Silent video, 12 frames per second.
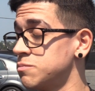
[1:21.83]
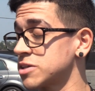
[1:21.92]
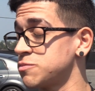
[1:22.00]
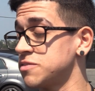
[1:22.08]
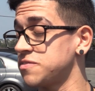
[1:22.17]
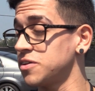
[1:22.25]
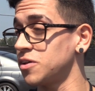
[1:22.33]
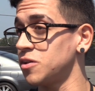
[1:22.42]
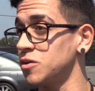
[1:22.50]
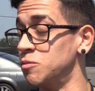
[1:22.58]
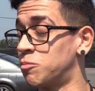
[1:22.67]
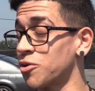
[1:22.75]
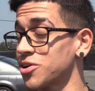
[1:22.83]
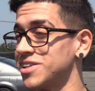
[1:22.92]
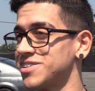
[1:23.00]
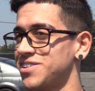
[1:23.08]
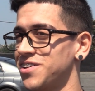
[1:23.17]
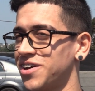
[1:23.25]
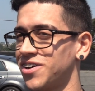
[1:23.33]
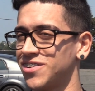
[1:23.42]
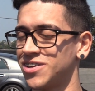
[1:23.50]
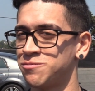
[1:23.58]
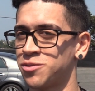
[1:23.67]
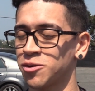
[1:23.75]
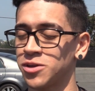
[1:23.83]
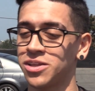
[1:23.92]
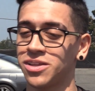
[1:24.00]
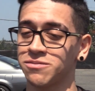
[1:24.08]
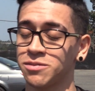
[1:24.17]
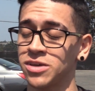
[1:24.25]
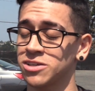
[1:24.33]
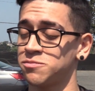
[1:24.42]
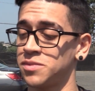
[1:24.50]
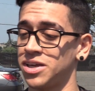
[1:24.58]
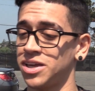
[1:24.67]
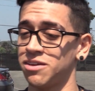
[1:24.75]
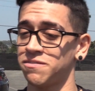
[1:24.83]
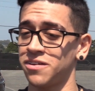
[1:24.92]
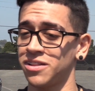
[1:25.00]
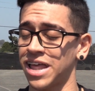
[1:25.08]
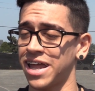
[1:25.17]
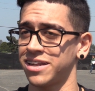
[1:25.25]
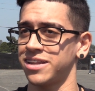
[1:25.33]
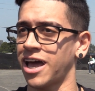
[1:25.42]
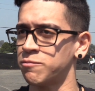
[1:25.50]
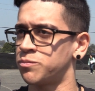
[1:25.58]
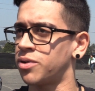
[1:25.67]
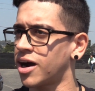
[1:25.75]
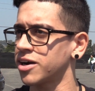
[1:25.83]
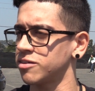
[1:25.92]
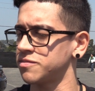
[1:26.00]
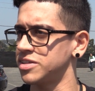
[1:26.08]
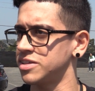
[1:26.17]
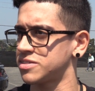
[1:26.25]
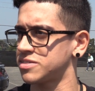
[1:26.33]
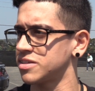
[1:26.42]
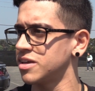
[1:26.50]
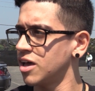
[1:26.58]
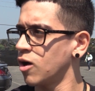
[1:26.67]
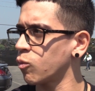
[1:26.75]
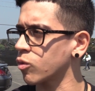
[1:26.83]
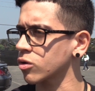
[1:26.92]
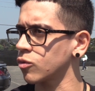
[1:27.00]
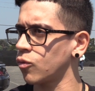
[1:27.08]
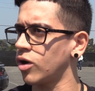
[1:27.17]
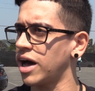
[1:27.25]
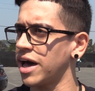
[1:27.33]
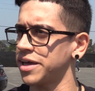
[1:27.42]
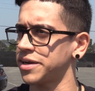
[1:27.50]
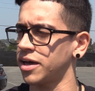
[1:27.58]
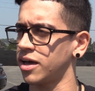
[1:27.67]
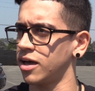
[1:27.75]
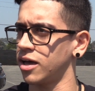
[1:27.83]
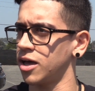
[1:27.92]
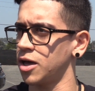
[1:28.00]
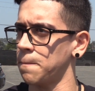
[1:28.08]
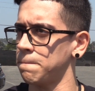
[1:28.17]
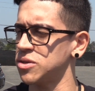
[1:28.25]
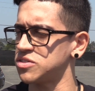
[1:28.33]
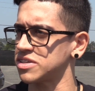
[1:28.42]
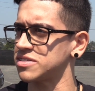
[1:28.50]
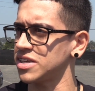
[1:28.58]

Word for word: it makes me feel important, you know. Important, it makes me feel that I'm part of this worldwide uh, music